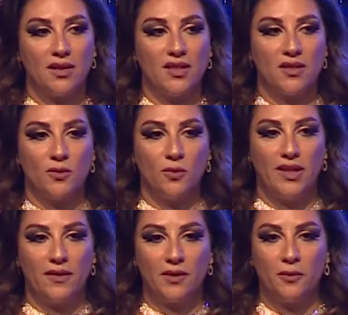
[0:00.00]
is,
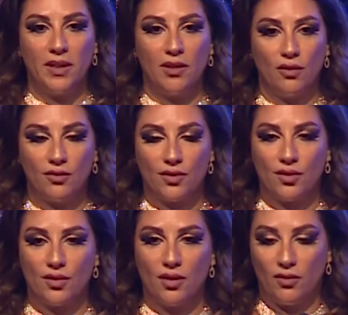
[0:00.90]
whenever we
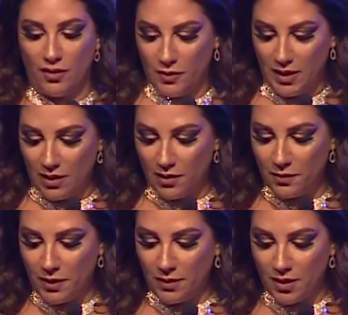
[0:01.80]
launch or we
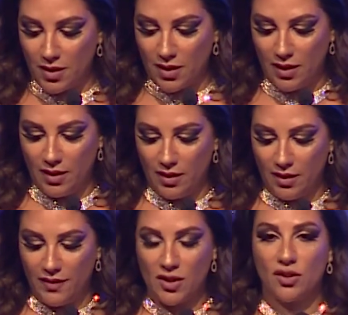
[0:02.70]
publish an
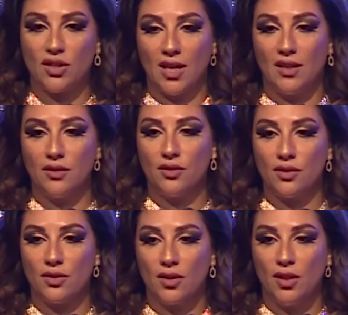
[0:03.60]
innovation
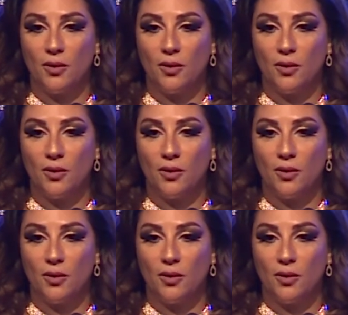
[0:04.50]
challenge,